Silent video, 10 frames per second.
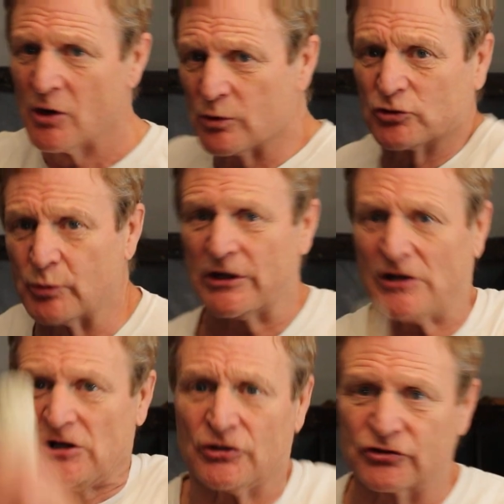which we can
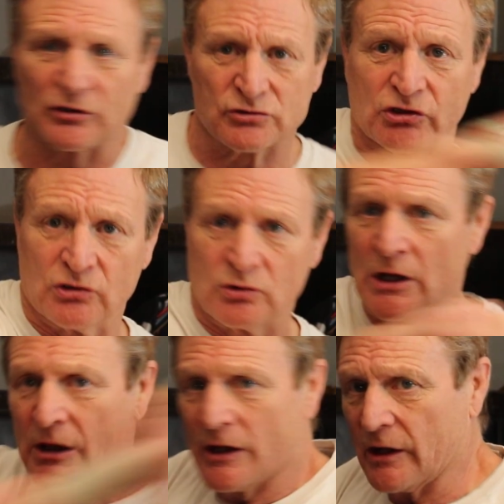also do
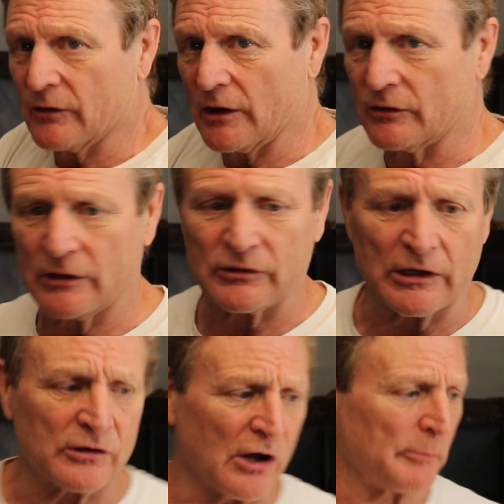
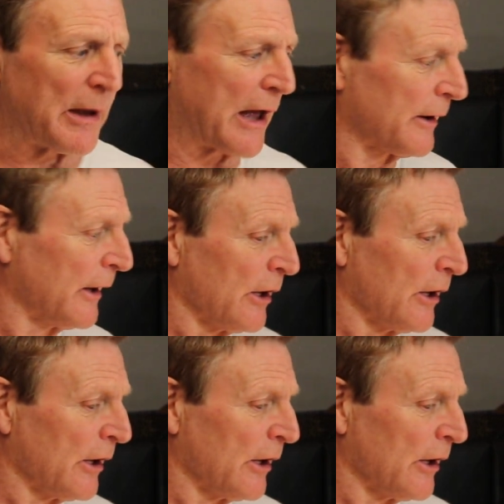in combat.